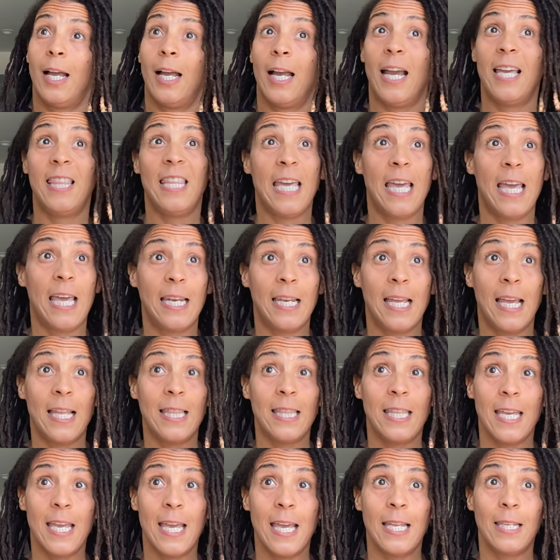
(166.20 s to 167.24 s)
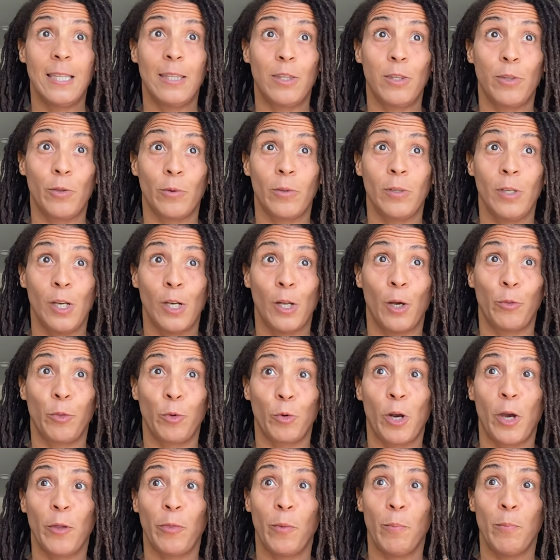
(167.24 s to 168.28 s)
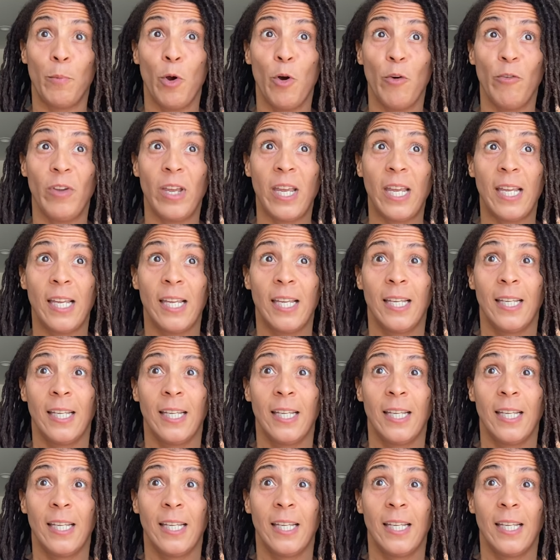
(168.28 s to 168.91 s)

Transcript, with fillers: And then, and then, th- you know, throughout the movie,